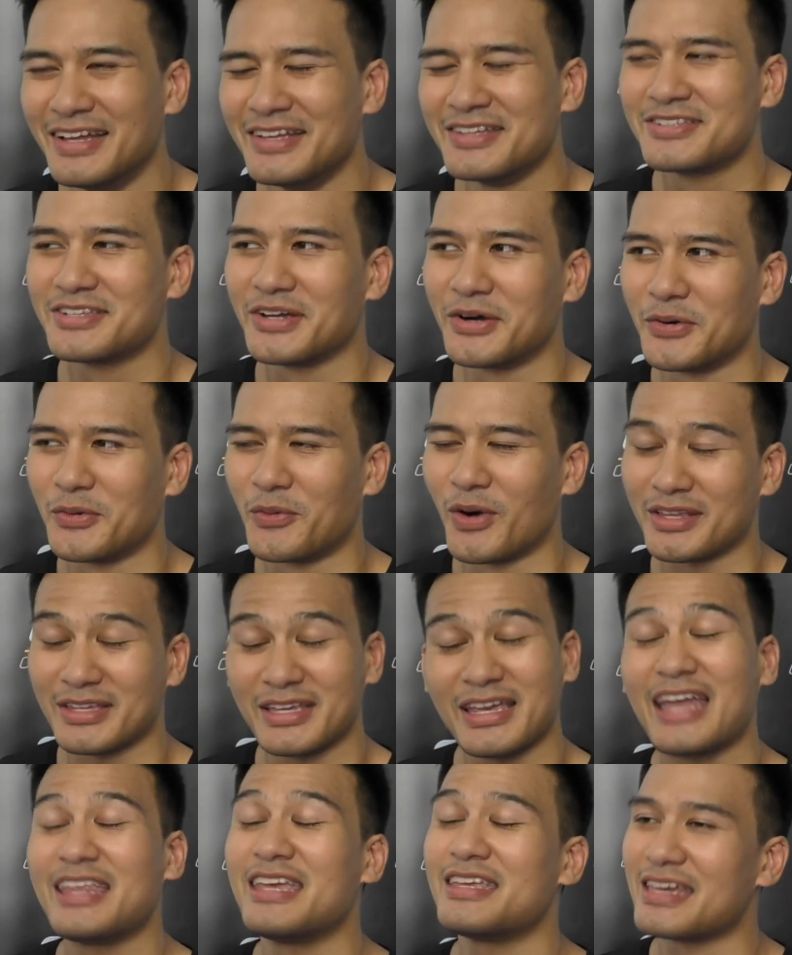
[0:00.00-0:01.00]
So what
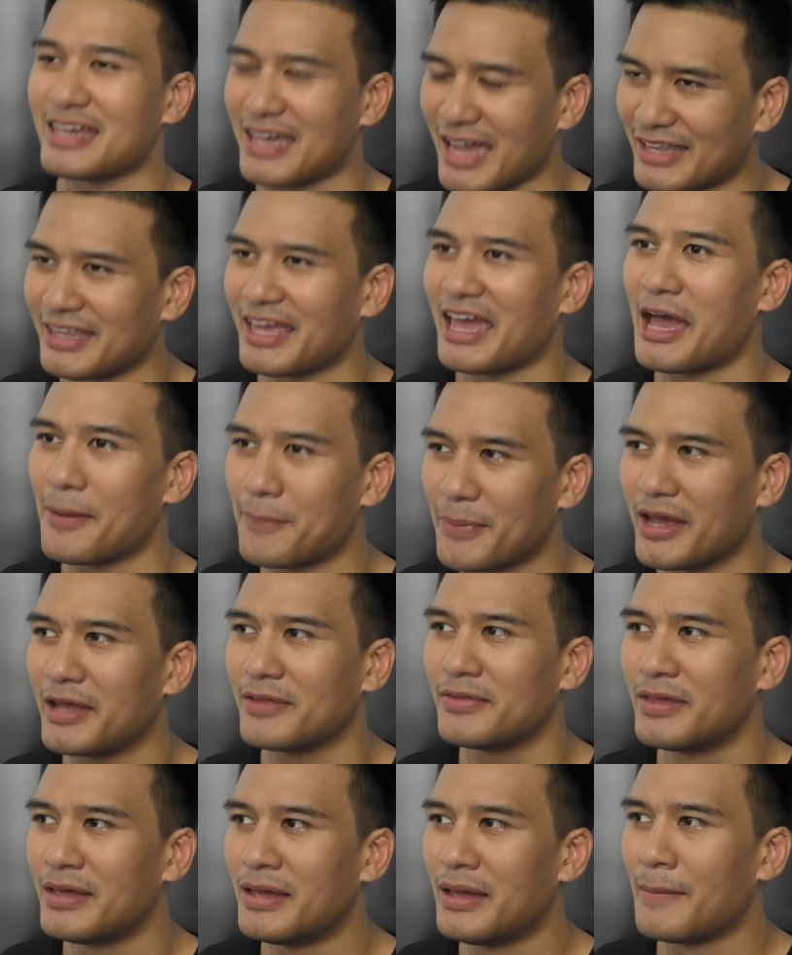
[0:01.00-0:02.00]
anything can
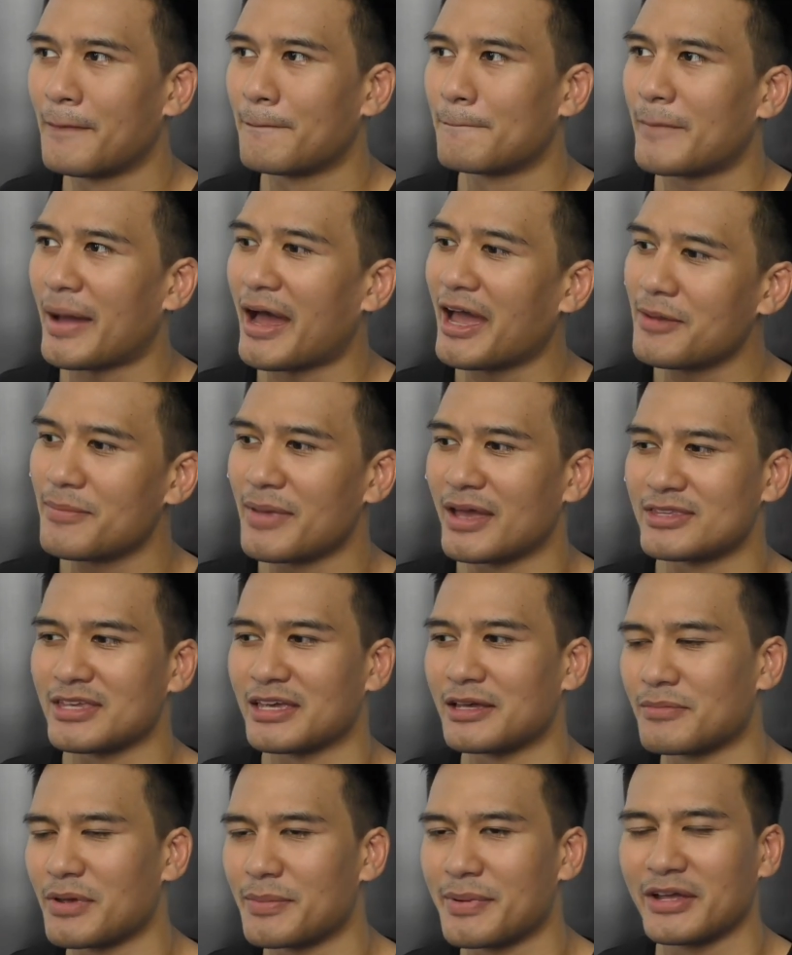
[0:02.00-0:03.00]
happen. I may
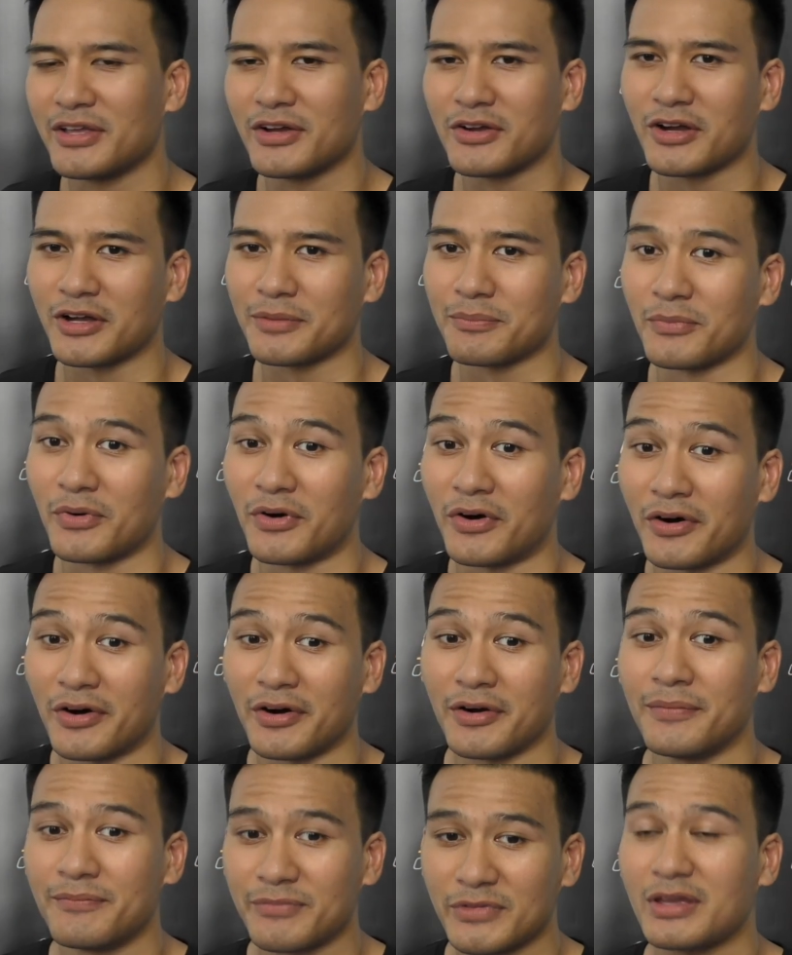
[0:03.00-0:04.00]
think Bibiano got
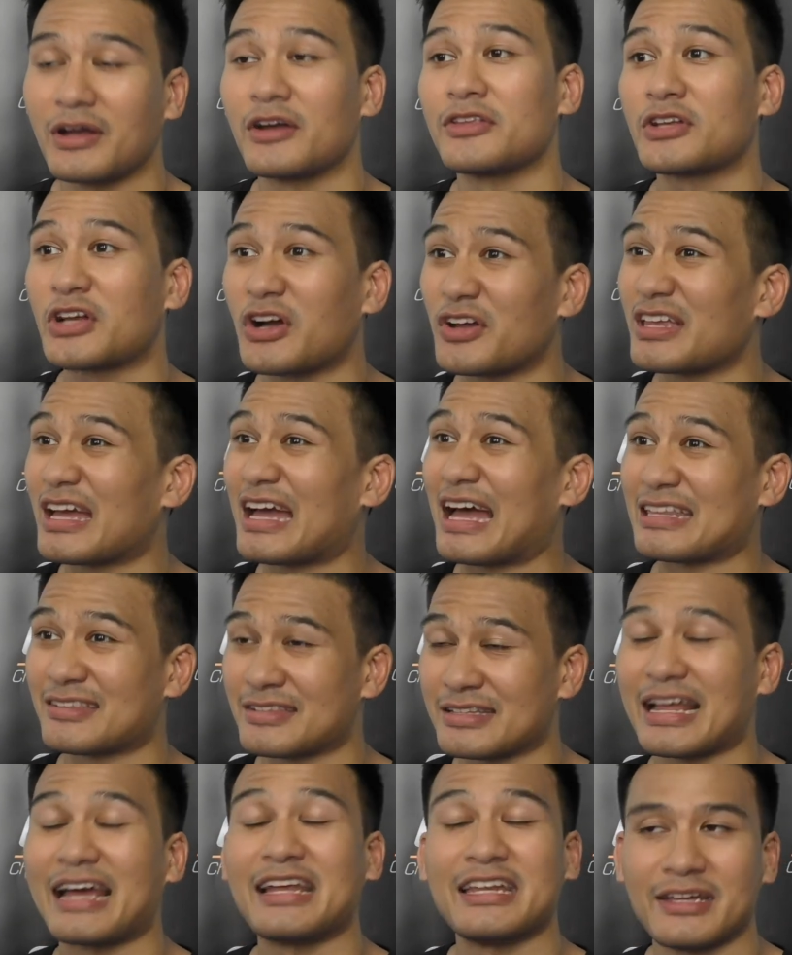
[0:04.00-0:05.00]
more, It uh, got
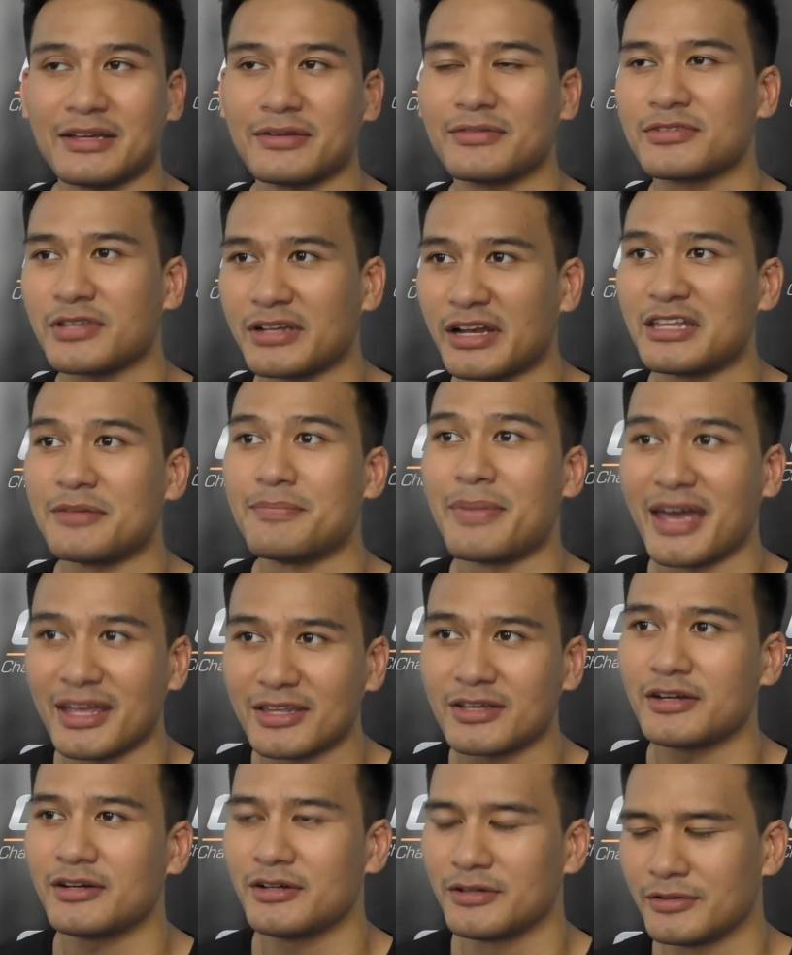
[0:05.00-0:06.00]
slightly slightly
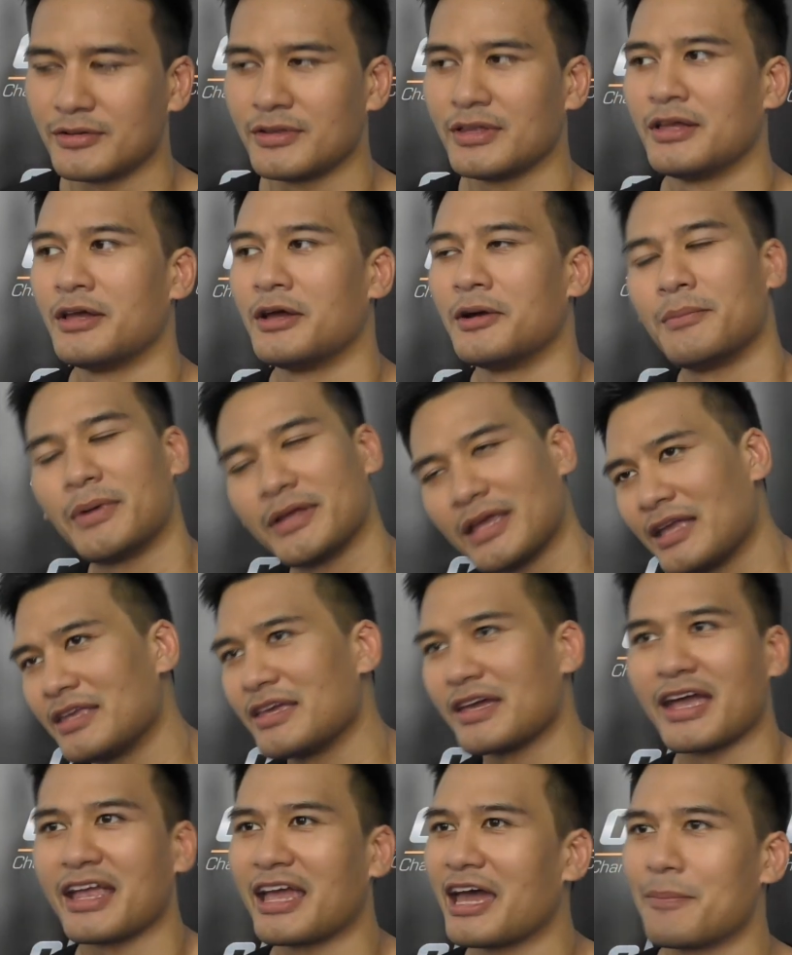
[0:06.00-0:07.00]
better, but
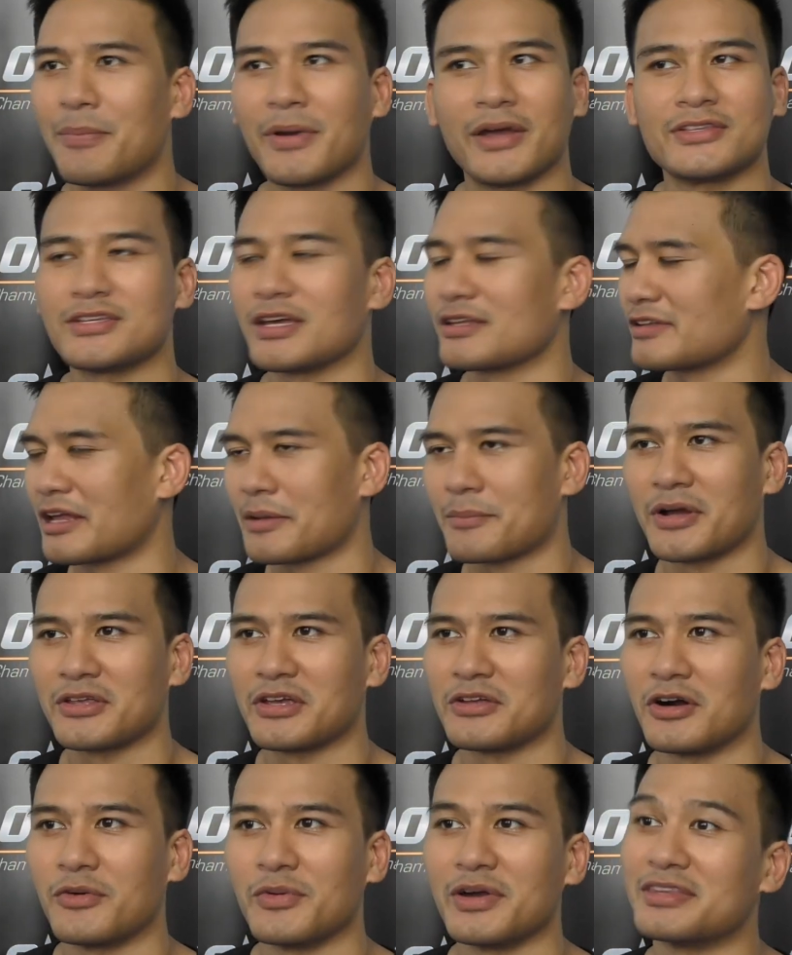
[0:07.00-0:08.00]
anything can happen, just like
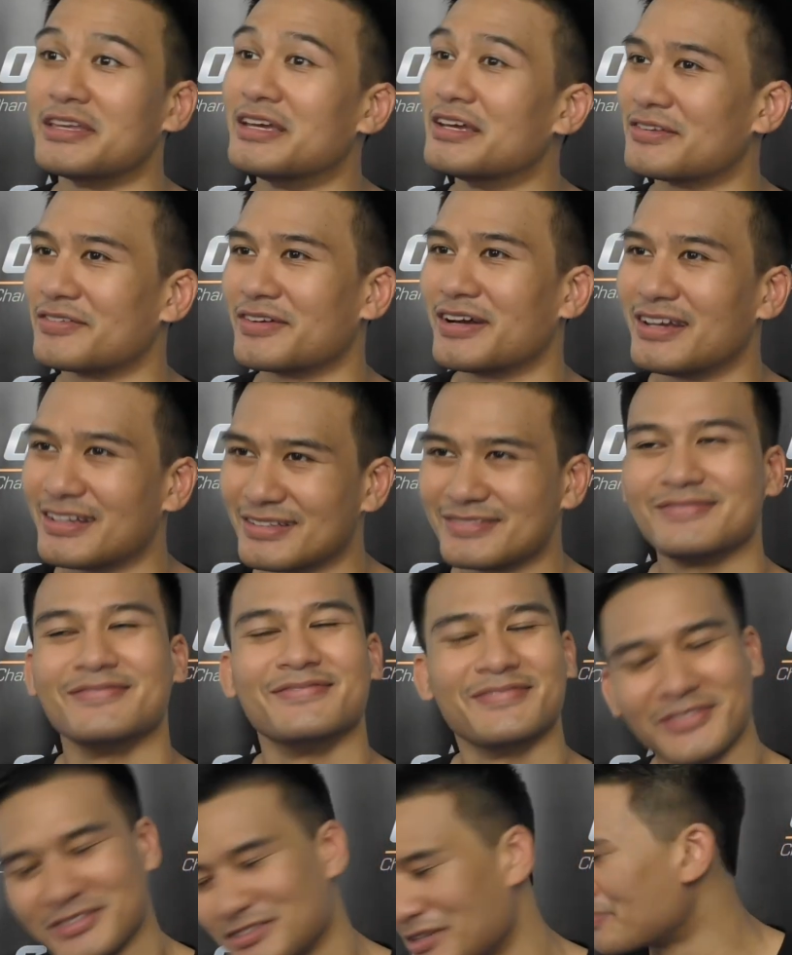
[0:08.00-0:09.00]
Martin always did, right?
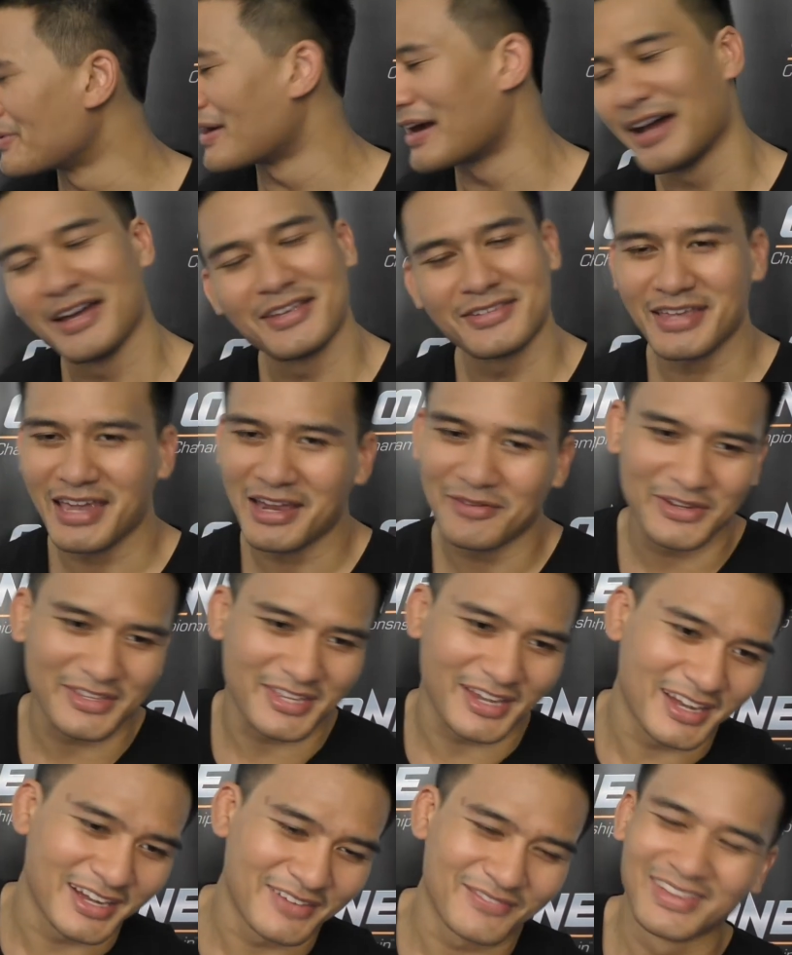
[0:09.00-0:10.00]
Surprise every
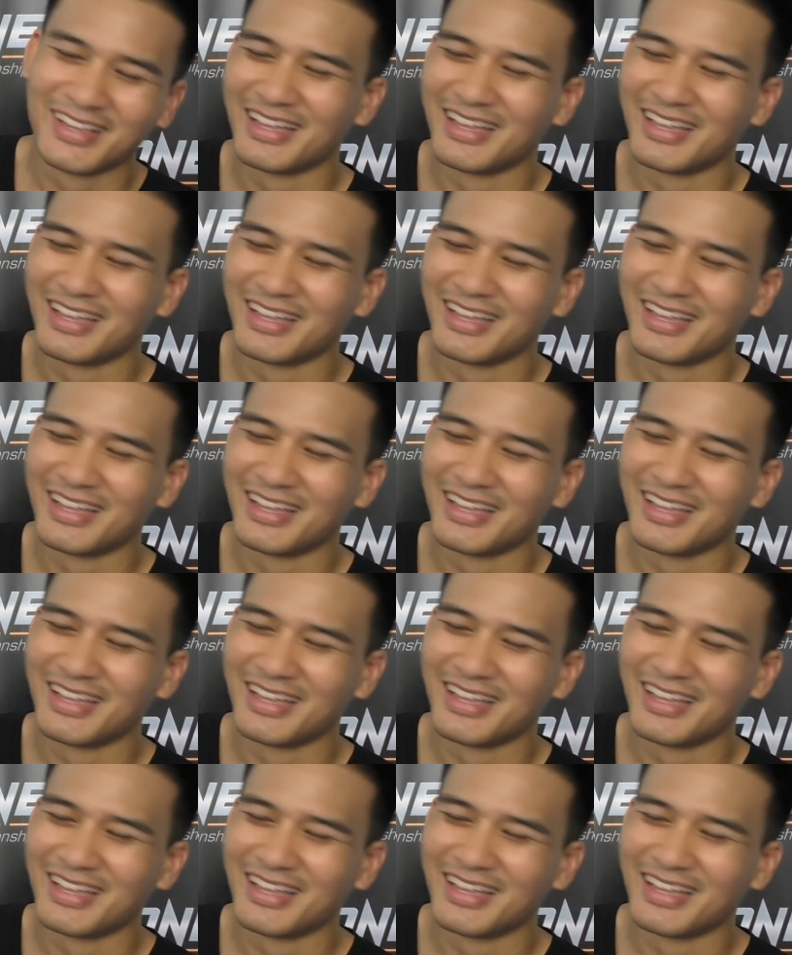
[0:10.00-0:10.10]
time.